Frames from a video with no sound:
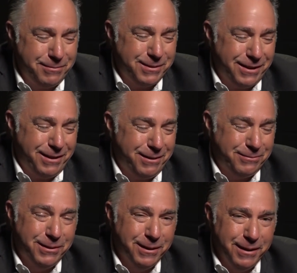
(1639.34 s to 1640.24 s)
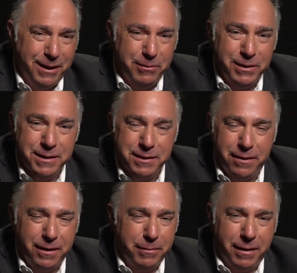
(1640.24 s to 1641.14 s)
So, I'm really
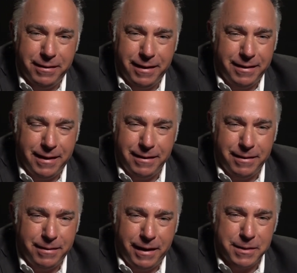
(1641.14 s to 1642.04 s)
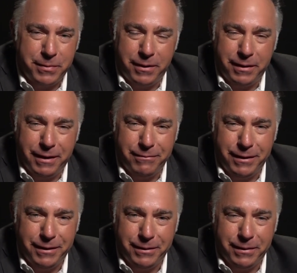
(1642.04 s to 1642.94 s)
sorry about that. That last part of that
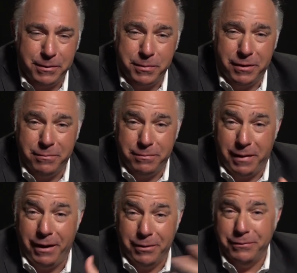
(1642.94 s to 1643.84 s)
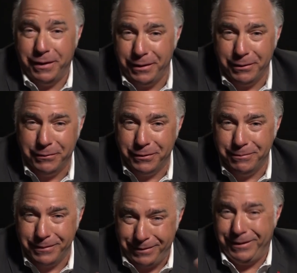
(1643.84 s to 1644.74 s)
video, that was part of my own video
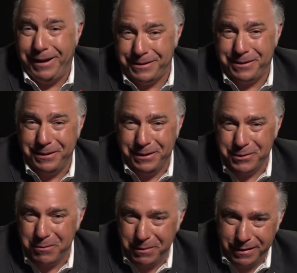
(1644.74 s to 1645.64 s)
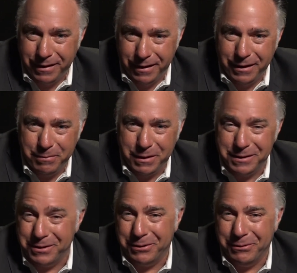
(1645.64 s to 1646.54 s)
from last Sunday's Open
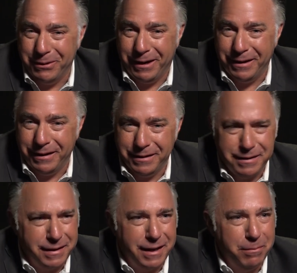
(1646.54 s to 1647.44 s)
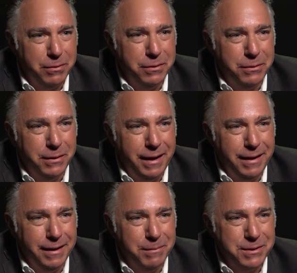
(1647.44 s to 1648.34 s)
Minnesota rally. It kind of blew away
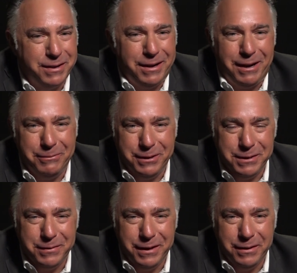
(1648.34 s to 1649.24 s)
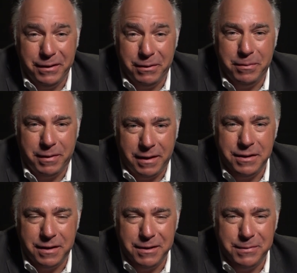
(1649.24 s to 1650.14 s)
Mr. Conway's video. And I want to
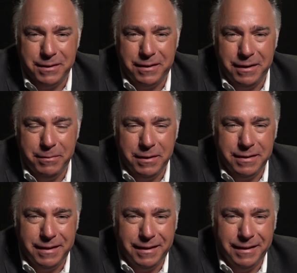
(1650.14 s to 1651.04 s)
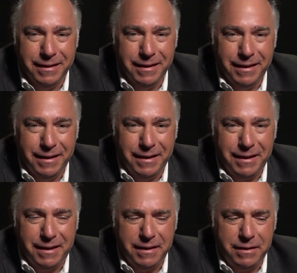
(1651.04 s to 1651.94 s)
apologize. I'm sorry, but
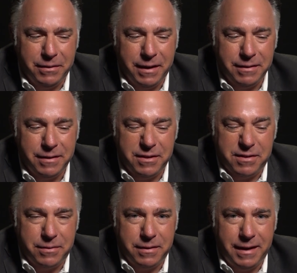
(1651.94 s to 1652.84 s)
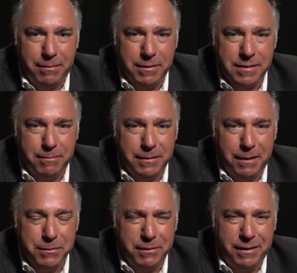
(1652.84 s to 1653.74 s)
that it just sort of happens
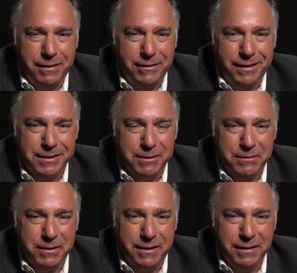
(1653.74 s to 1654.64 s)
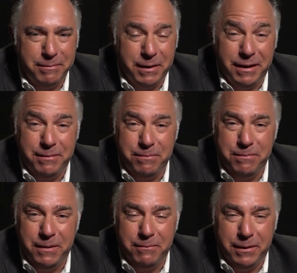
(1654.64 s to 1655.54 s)
sometimes around here. Things go wrong. But it
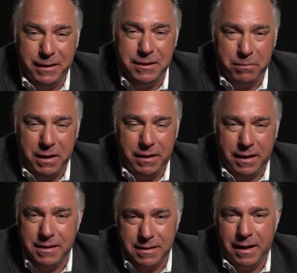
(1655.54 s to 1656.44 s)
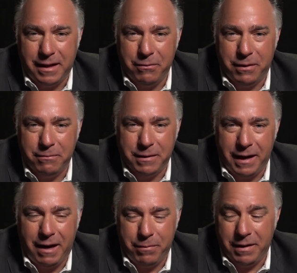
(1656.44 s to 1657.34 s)
really, to me, that's exactly what
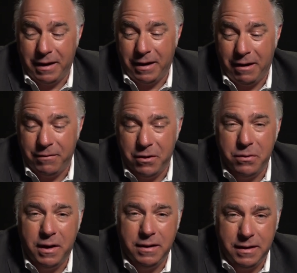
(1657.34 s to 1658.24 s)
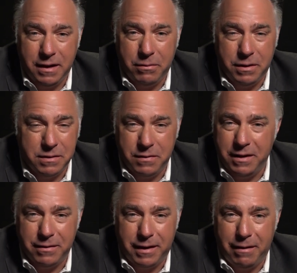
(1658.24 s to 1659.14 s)
happened. I have no idea where this
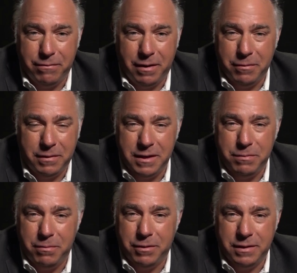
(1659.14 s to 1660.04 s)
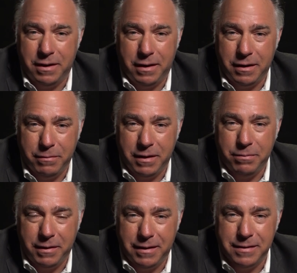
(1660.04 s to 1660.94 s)
video came from or what these people are talking
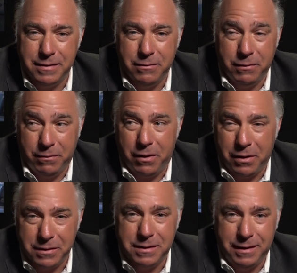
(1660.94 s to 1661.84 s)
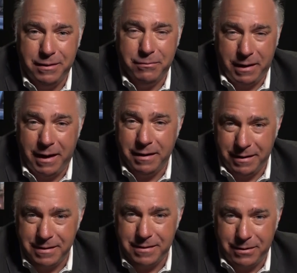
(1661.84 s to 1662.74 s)
about, because we've all seen the
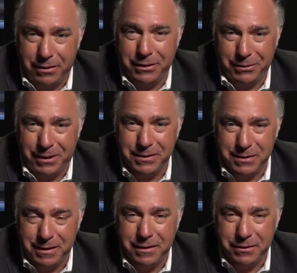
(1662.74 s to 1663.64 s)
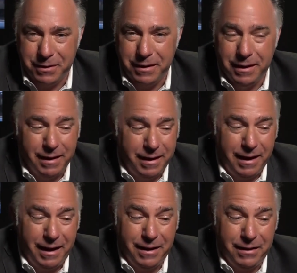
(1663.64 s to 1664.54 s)
rallies all across this country.
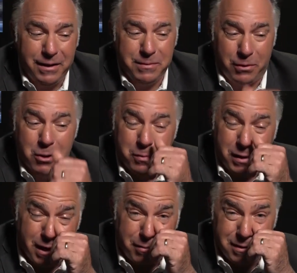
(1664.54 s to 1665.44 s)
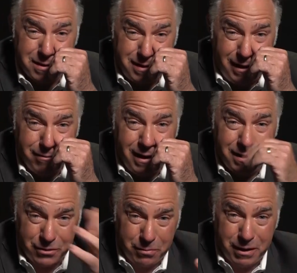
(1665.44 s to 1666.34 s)
And these open up our state
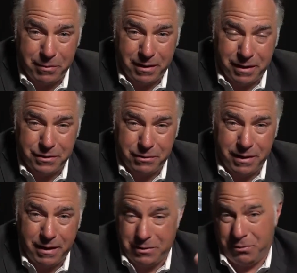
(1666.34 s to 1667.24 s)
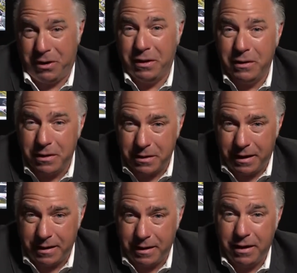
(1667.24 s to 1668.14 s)
rallies, open up our country rallies. What do they look
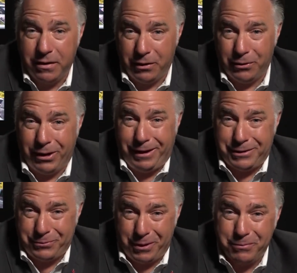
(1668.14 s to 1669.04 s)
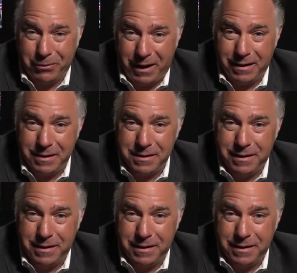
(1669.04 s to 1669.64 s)
like? They look like Trump rallies.